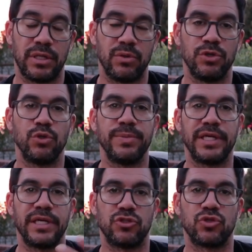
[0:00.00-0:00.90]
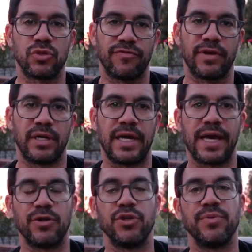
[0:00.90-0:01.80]
and you'll be getting certified on
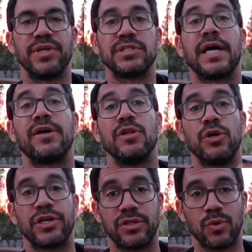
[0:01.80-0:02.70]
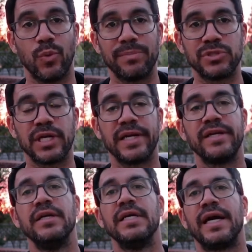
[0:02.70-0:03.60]
how to do this, how to look at their website,